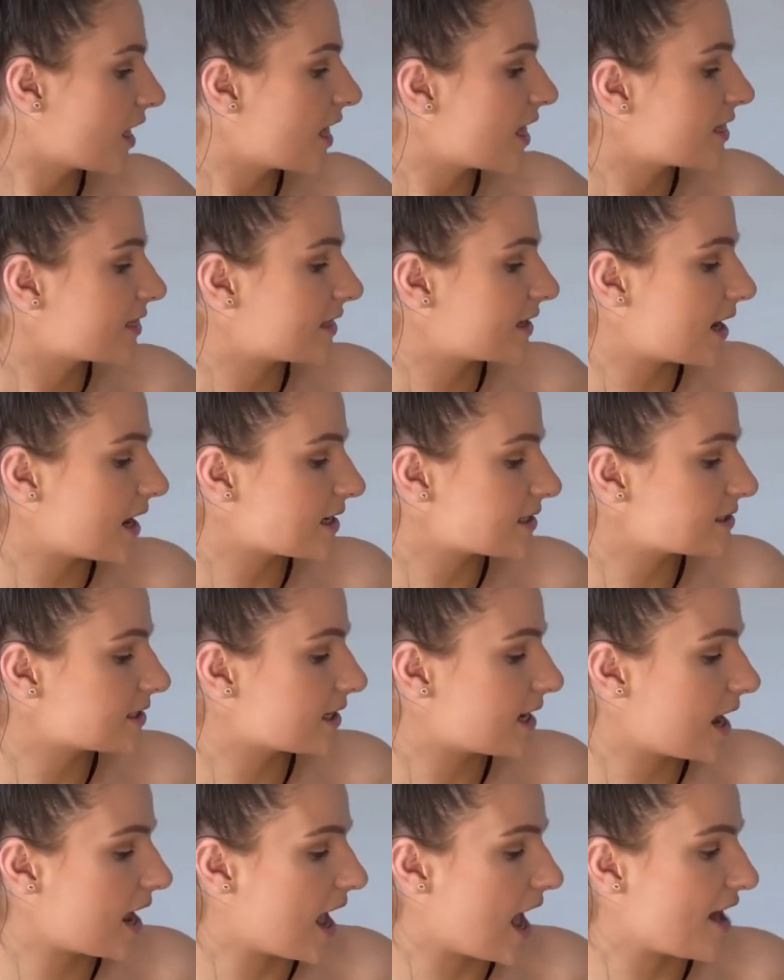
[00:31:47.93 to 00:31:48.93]
The next thing
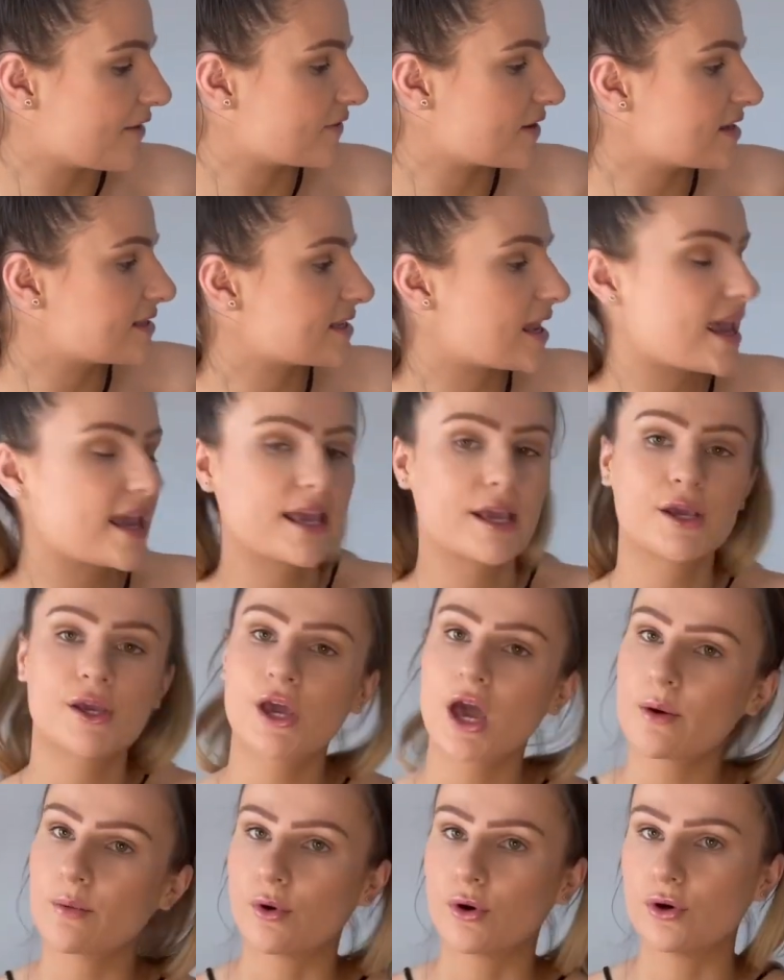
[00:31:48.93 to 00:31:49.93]
I have is a
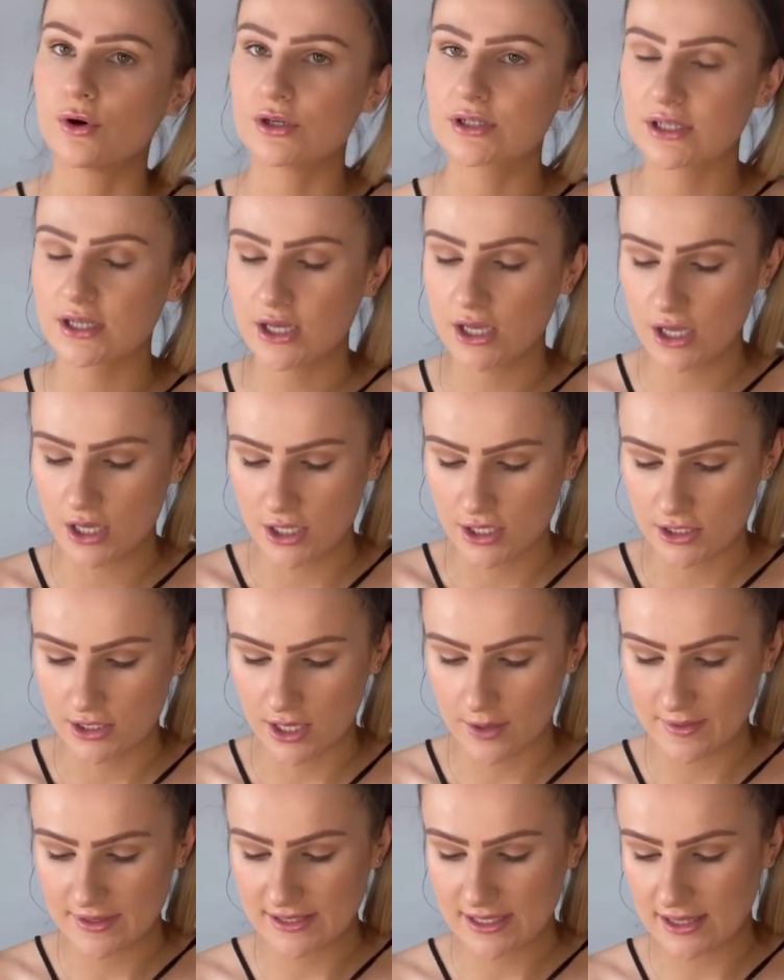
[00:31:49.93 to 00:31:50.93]
co-ord. So
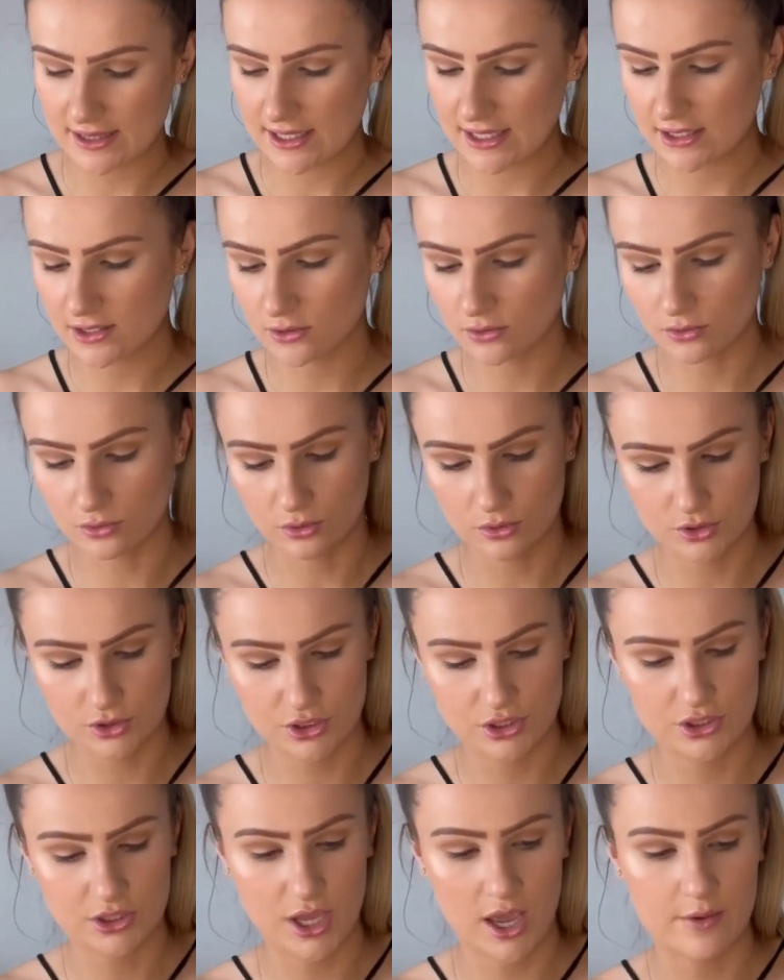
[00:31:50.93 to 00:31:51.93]
it's this gorgeous
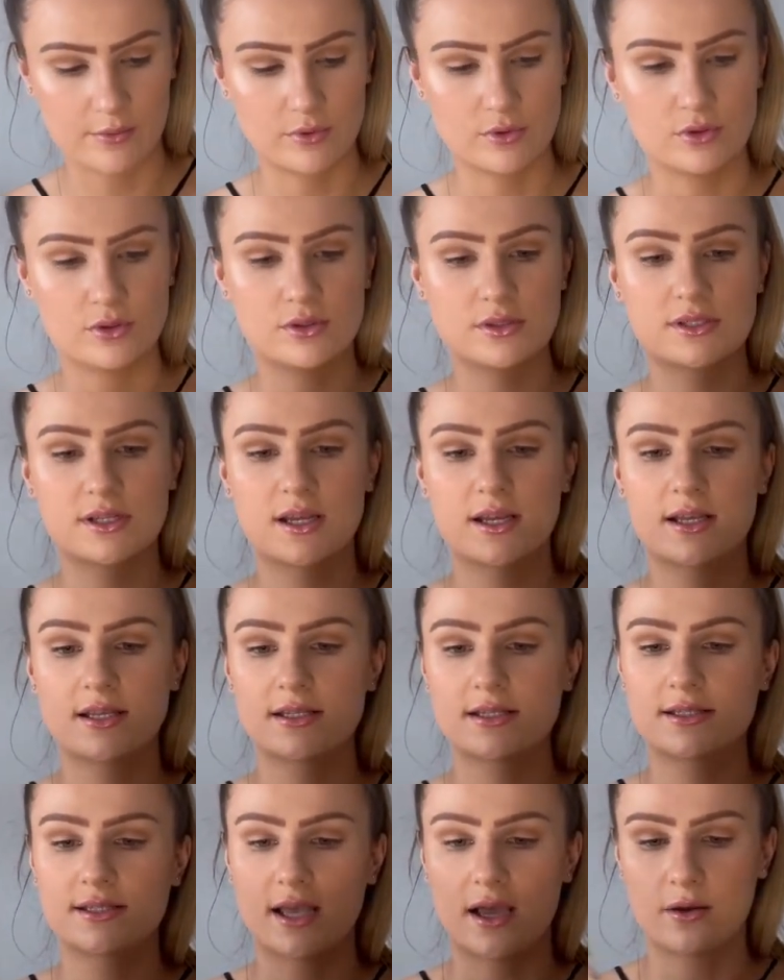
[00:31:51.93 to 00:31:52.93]
co-ord.
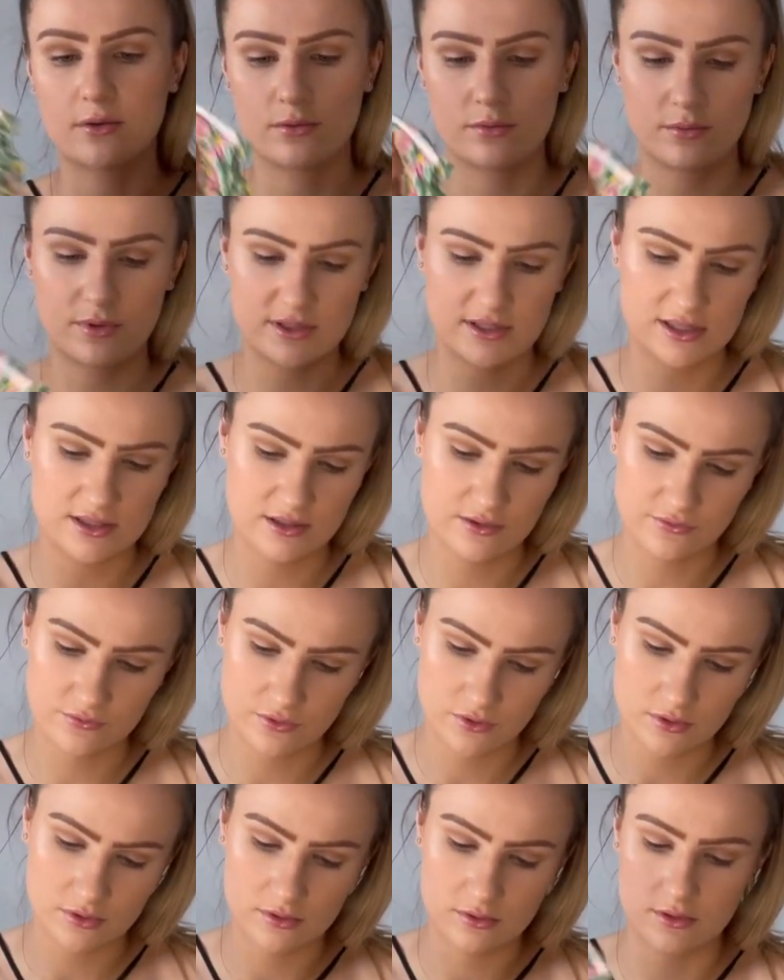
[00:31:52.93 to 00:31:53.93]
So is this the
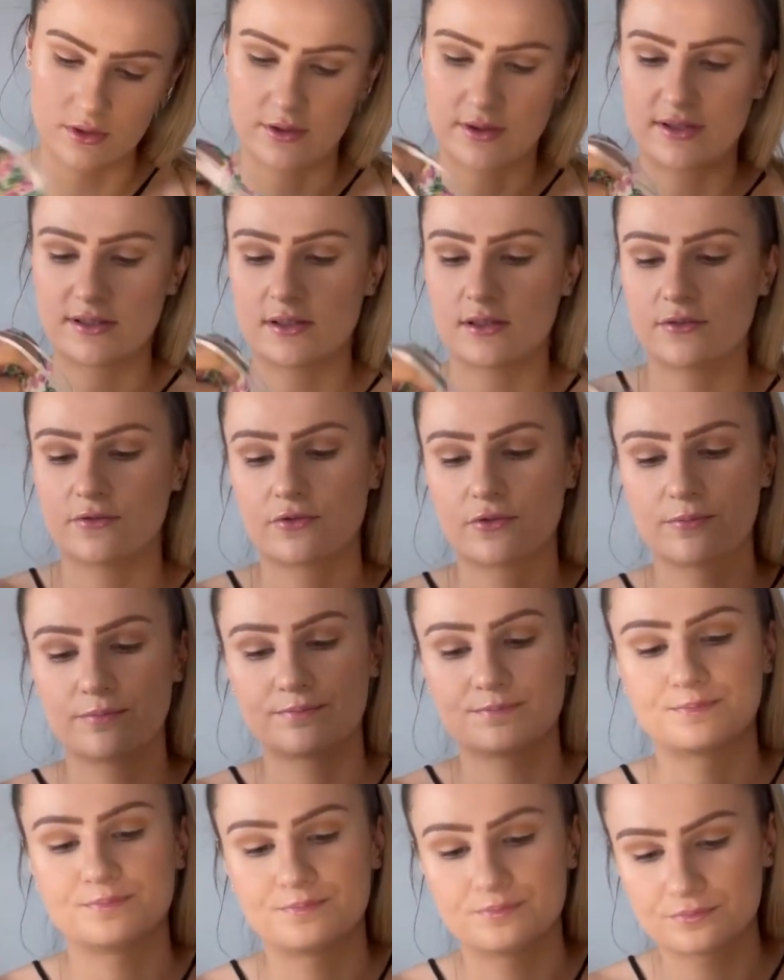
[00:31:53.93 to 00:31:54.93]
front? No, this is the front.
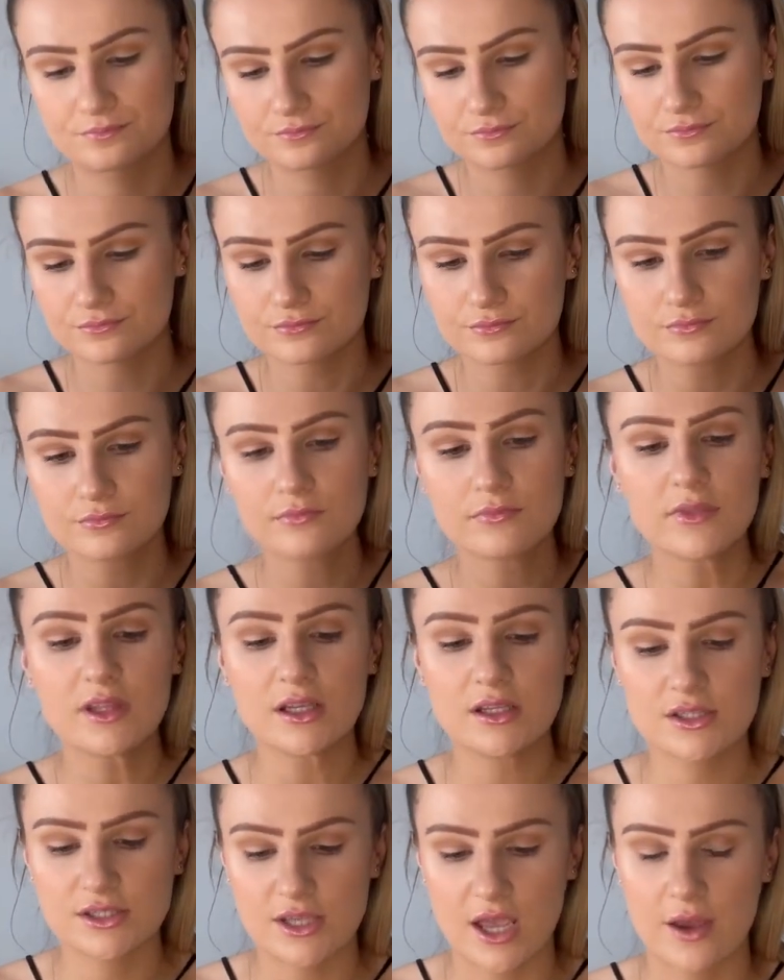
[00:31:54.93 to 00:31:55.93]

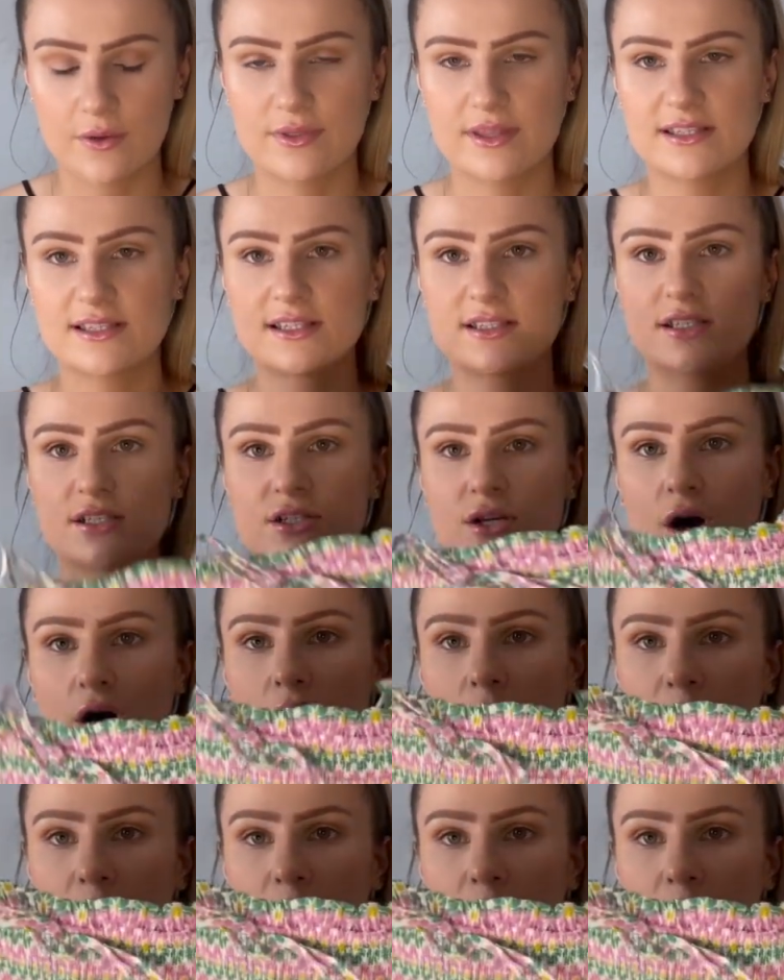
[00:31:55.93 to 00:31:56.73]
So this is the top.